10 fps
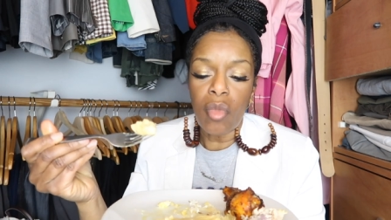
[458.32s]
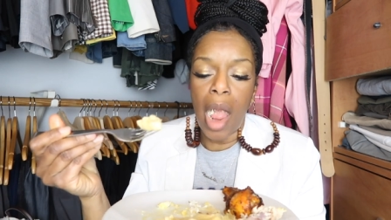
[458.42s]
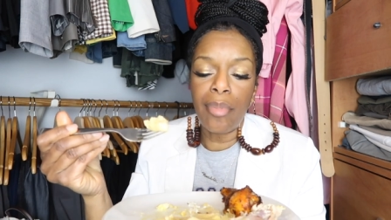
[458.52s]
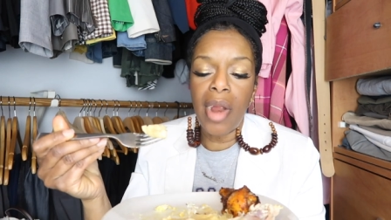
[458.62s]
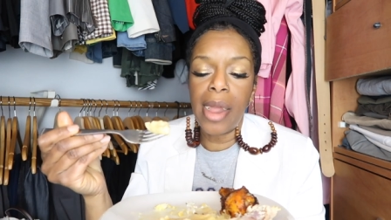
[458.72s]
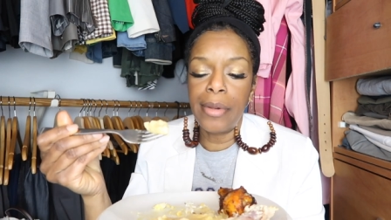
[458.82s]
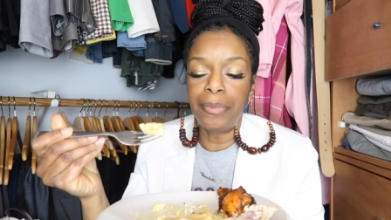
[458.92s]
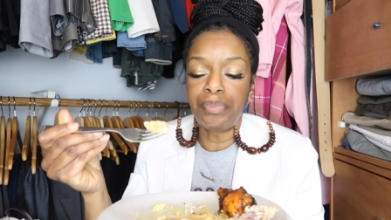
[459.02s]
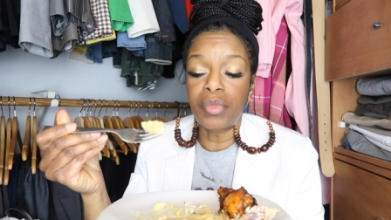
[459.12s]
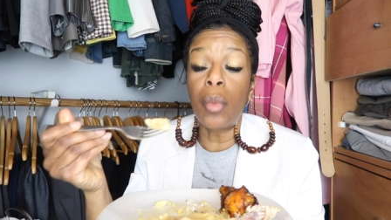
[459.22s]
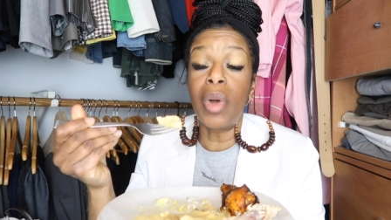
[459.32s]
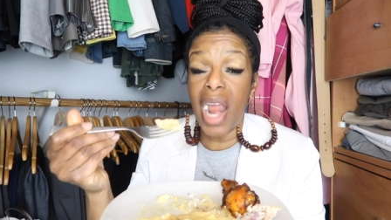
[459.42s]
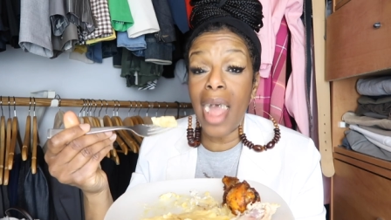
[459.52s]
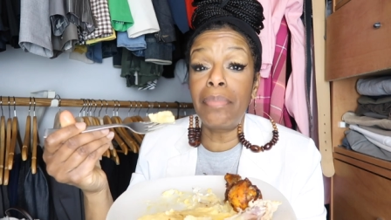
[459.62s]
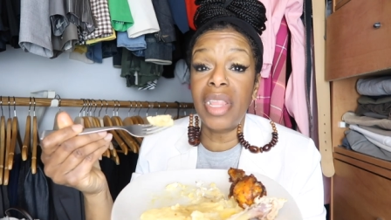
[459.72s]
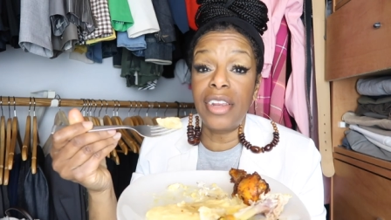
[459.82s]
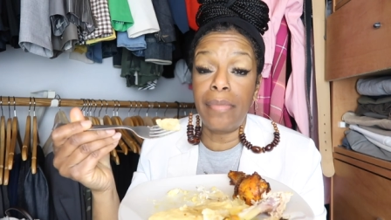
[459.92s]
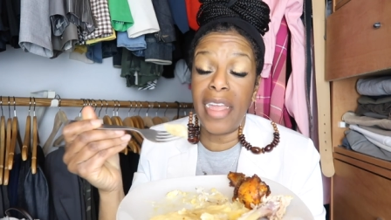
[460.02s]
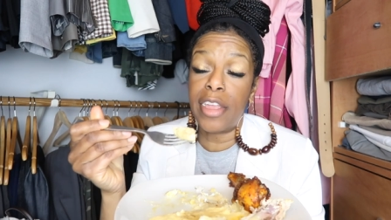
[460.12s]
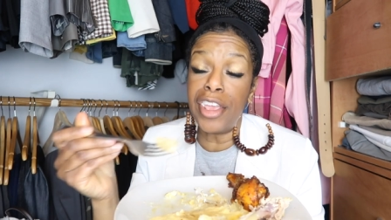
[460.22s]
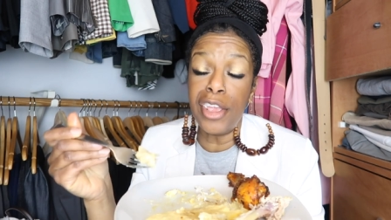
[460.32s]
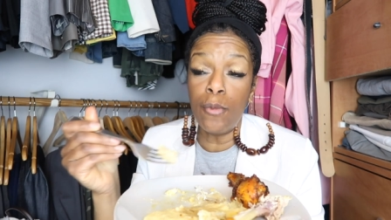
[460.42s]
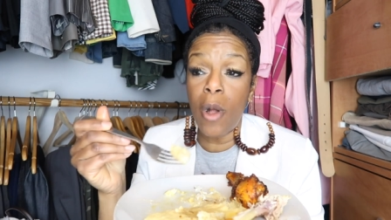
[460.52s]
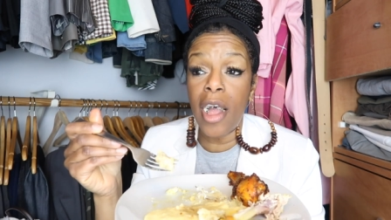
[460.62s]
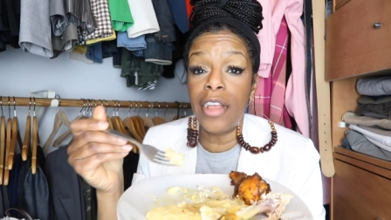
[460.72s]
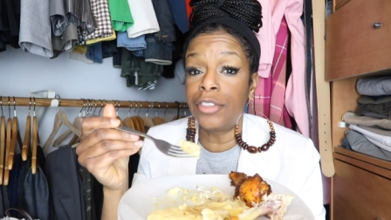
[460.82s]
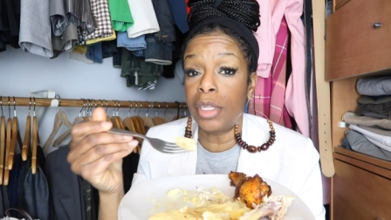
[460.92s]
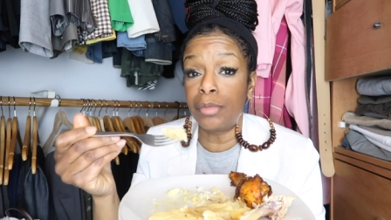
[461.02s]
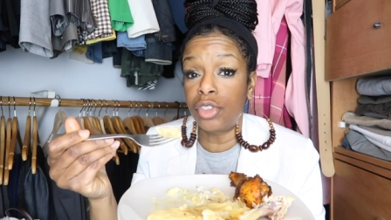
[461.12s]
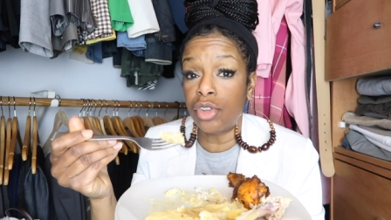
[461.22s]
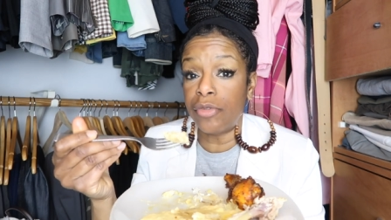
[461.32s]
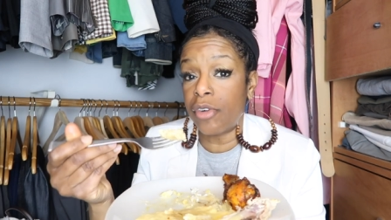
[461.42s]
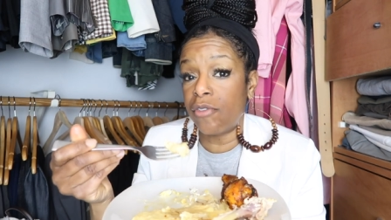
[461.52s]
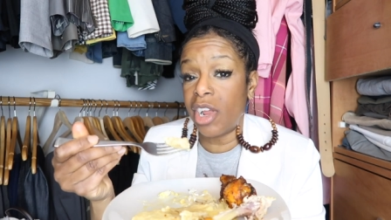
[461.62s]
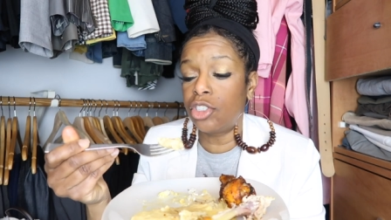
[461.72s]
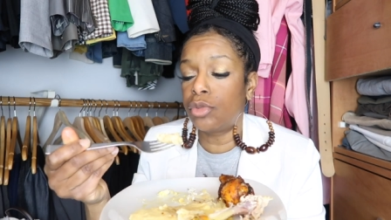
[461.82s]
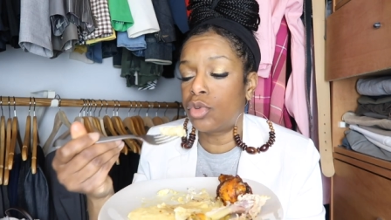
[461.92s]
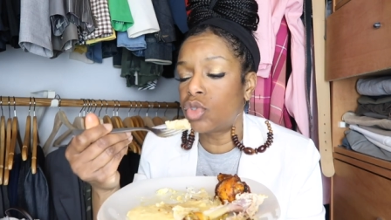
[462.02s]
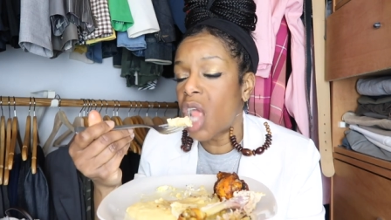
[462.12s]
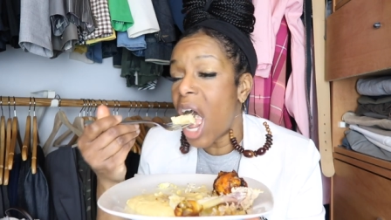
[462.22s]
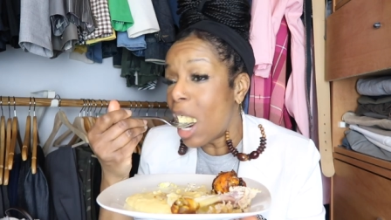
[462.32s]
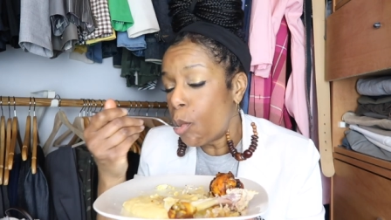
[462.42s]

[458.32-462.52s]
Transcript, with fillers: I probably, but I plan to make quinoa and some stir fried vegetables.